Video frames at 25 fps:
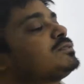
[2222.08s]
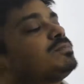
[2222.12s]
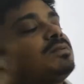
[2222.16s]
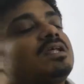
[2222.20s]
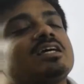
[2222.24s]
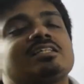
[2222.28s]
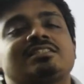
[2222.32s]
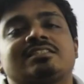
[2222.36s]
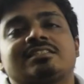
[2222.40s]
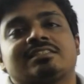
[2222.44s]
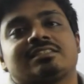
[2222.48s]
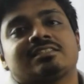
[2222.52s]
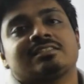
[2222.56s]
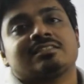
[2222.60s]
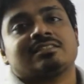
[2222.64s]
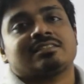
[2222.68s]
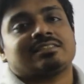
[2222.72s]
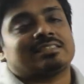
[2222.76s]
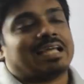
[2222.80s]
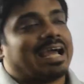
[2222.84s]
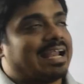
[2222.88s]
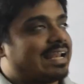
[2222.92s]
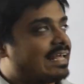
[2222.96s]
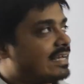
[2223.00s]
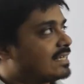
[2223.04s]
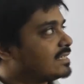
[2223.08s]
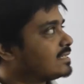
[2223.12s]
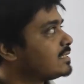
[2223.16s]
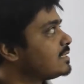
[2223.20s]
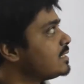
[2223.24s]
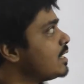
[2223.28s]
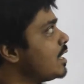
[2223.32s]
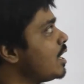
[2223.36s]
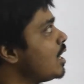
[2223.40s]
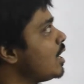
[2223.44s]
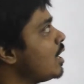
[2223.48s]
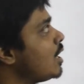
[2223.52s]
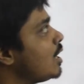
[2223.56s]
plus tan x.
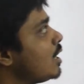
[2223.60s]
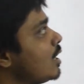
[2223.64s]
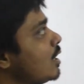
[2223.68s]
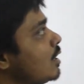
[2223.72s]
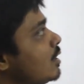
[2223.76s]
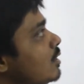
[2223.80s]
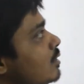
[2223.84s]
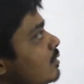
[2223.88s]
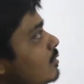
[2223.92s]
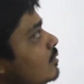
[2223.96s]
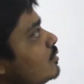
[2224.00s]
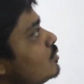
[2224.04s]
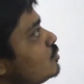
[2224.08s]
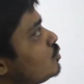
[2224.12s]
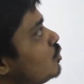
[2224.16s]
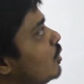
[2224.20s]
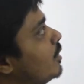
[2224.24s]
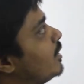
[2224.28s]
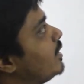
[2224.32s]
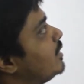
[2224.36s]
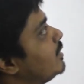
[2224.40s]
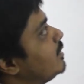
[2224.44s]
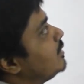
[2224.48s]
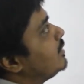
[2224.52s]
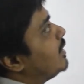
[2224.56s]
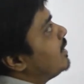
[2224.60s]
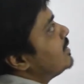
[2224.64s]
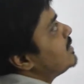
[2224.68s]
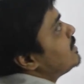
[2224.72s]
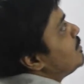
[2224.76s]
Sorry, there is